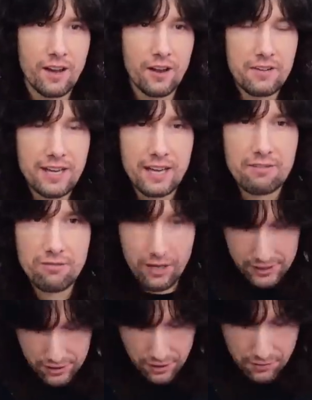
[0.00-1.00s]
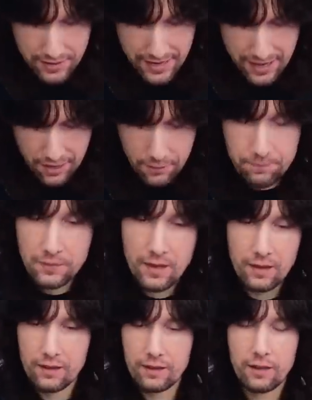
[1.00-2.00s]
Okay, right, so now,
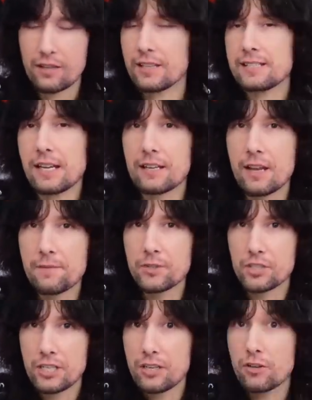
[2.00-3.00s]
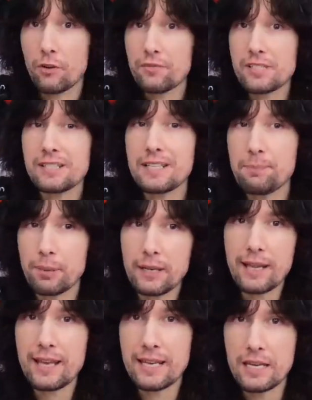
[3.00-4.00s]
like I said, she can obviously
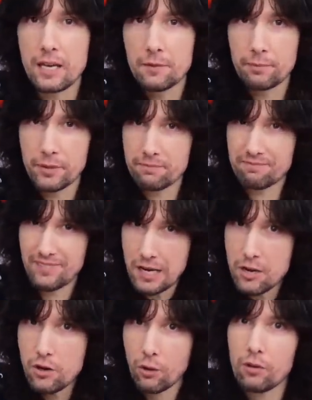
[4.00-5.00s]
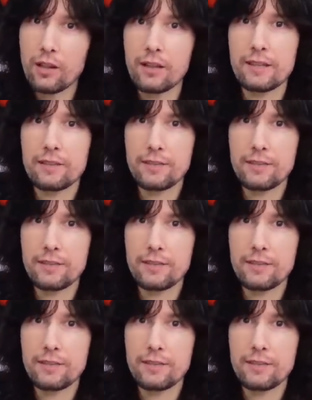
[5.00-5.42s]
play, but not like